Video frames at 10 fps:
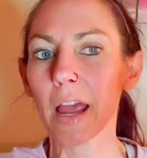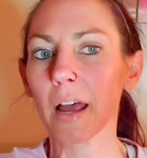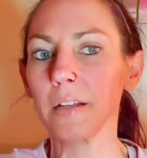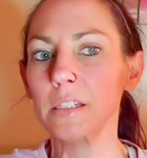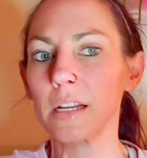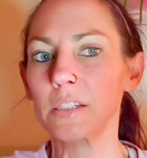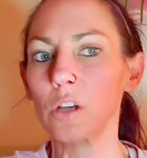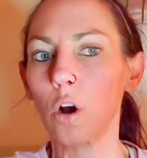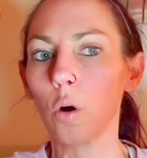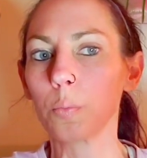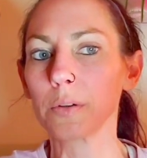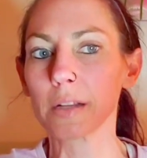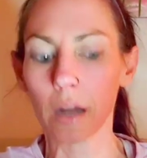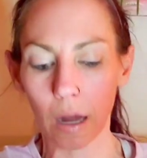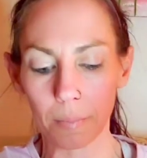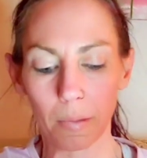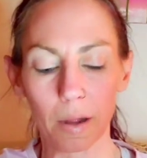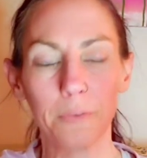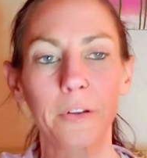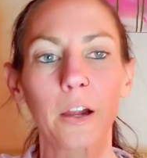and it's opening up
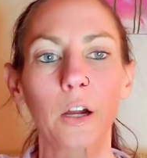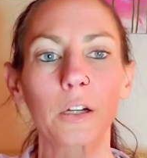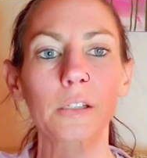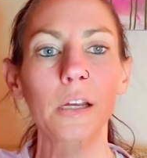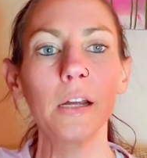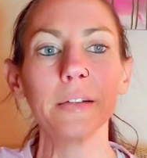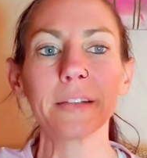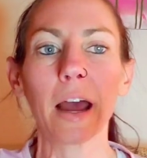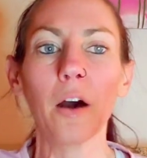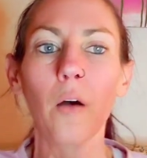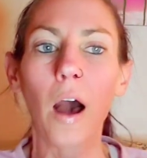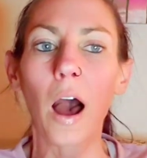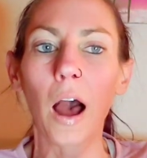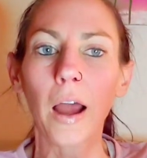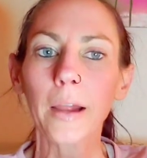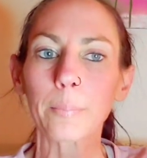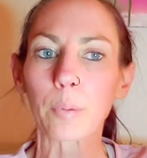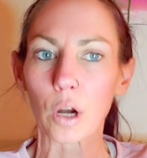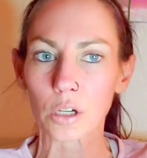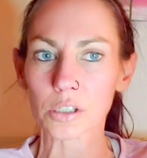my fingers. Now I
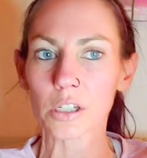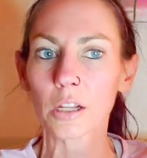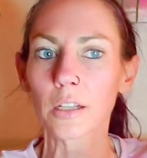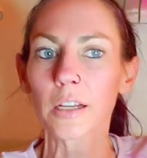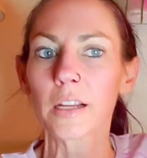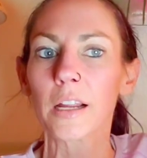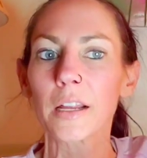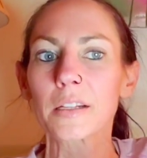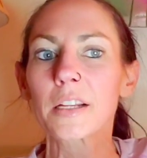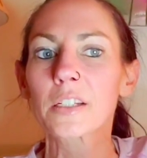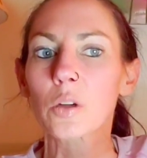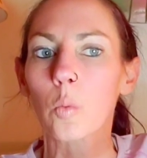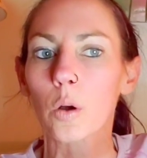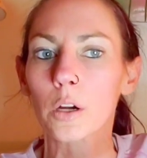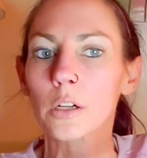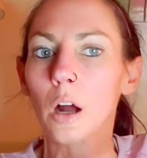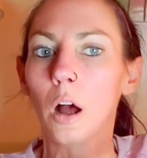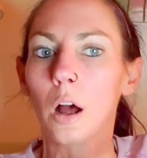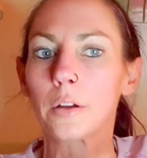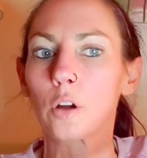personally need to work
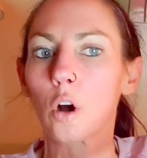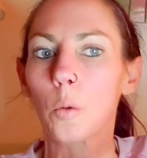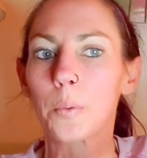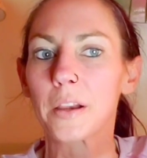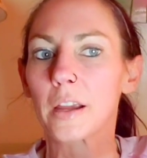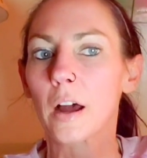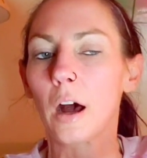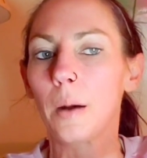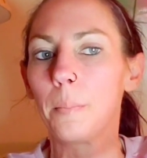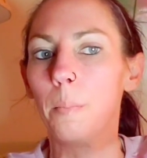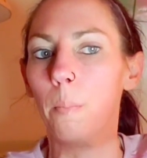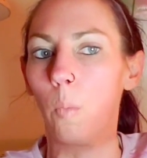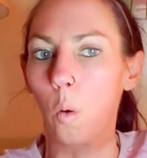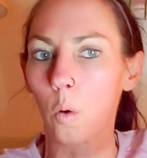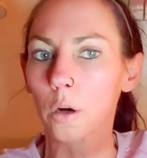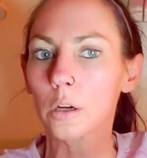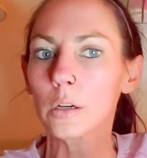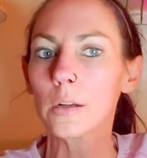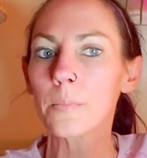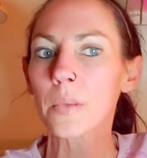on opening up
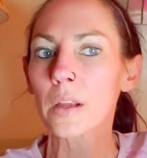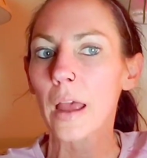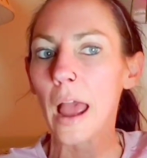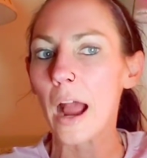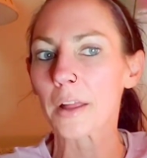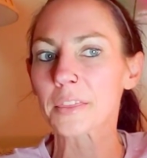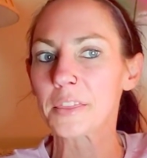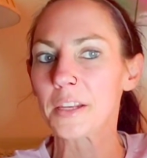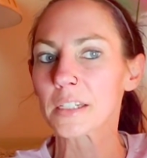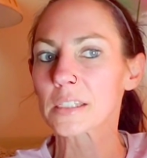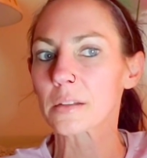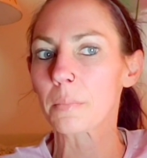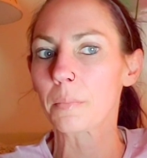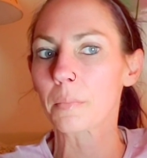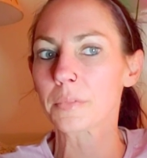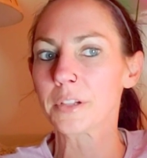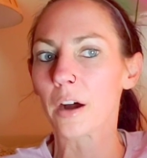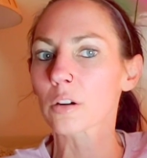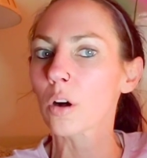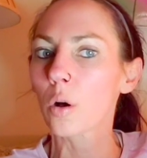more at this
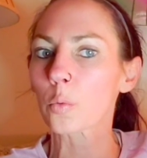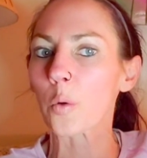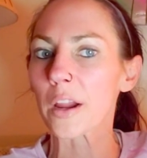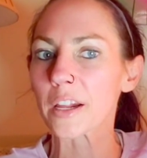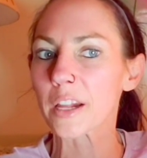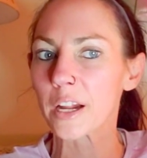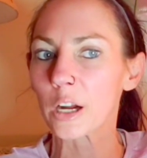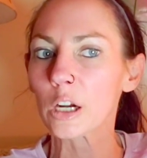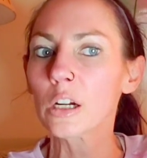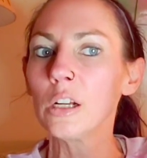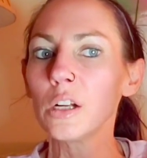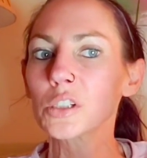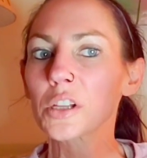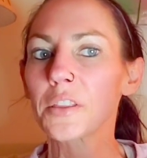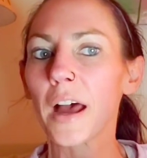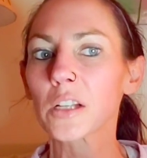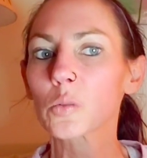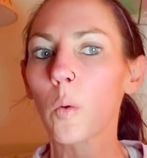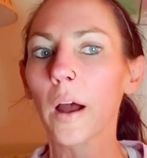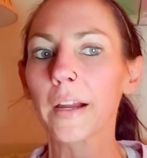knuckle right here, so
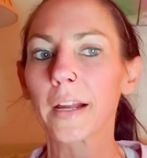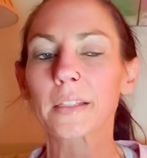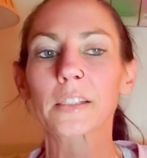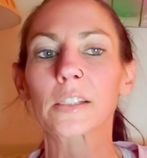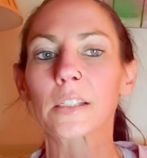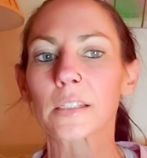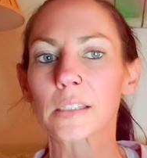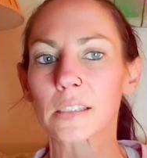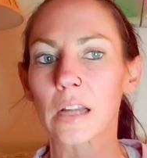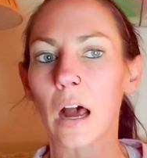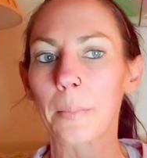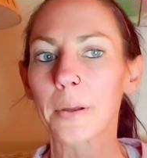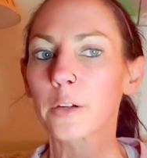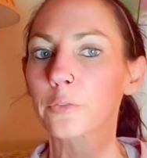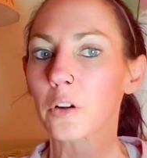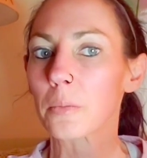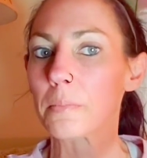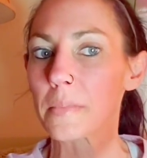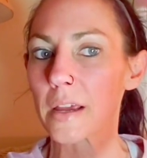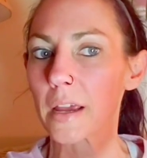that's why it's stopping for
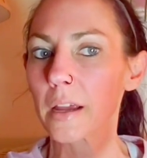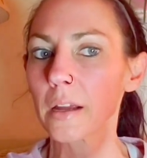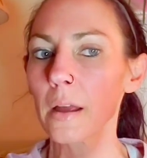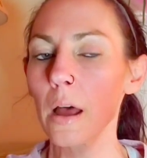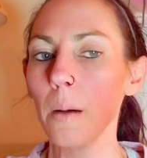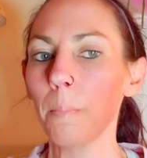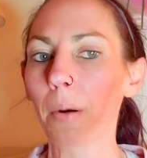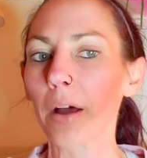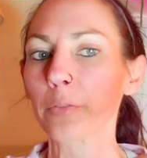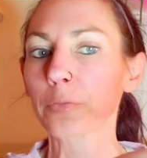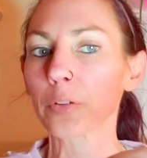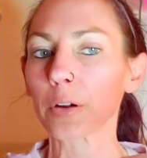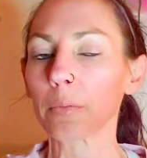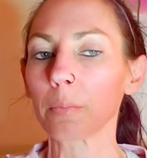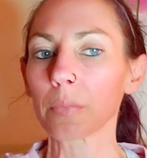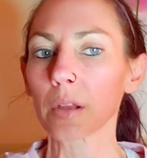me. But for